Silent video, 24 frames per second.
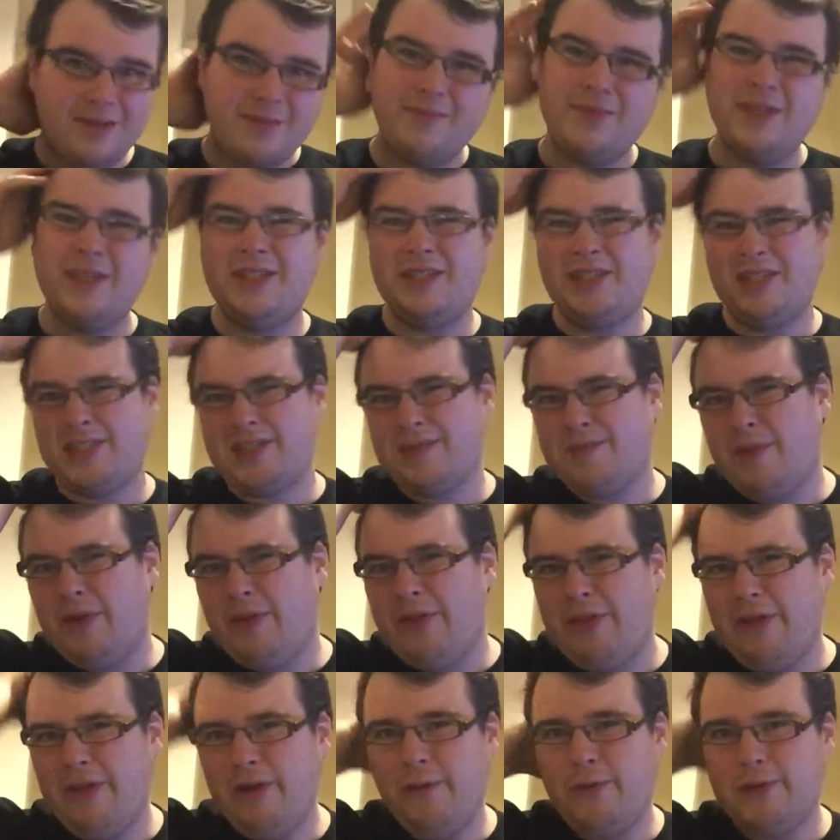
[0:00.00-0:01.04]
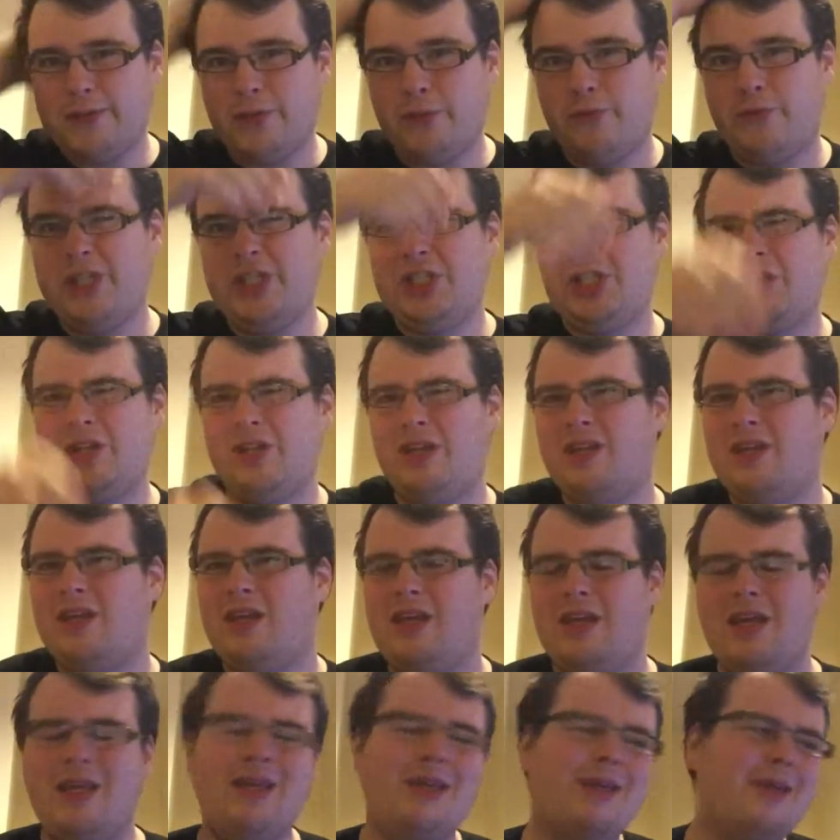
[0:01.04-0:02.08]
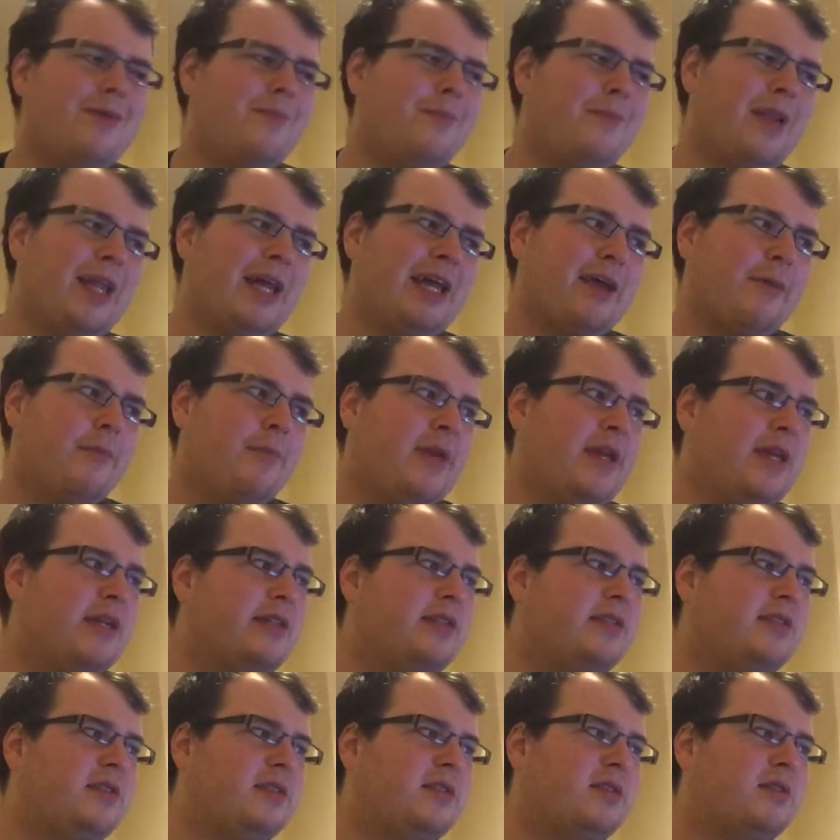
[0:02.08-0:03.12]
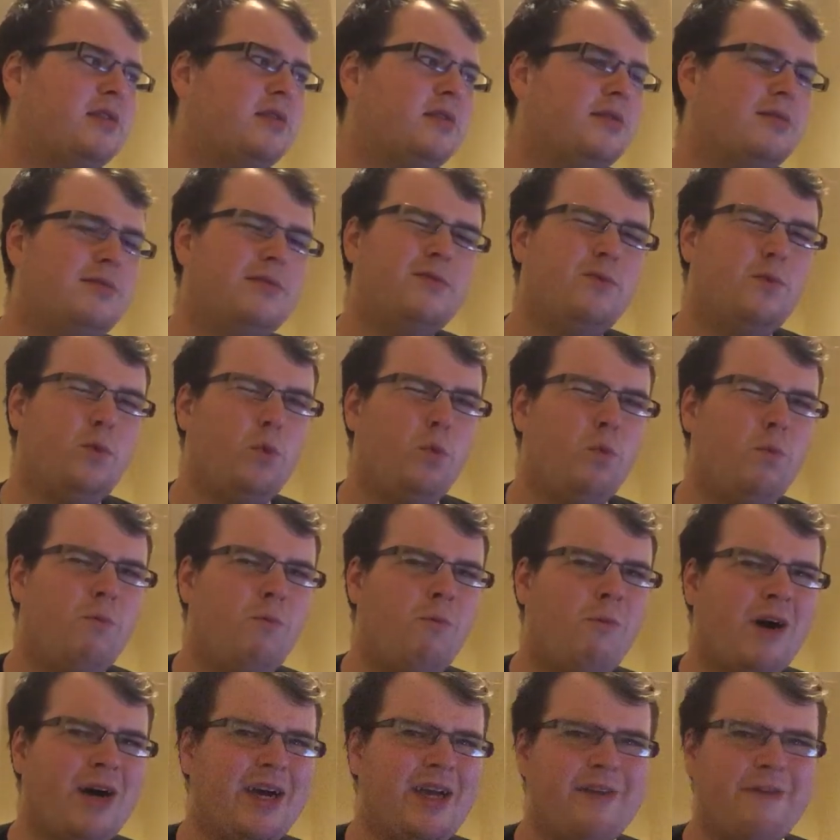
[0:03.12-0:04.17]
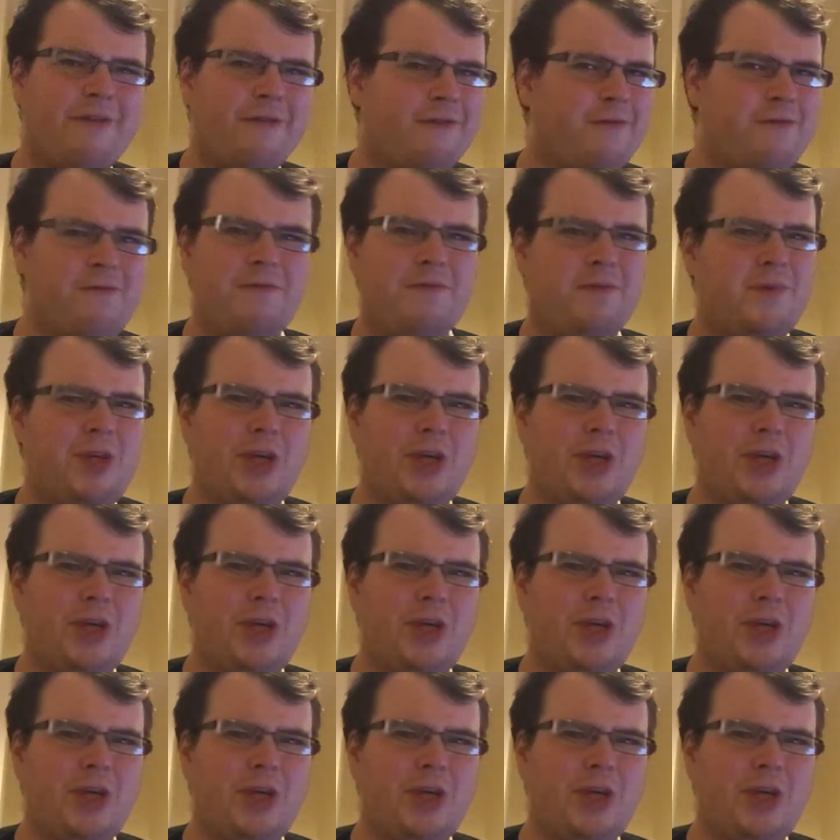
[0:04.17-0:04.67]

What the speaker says: Peter's mother was originally Blackbeard's wife,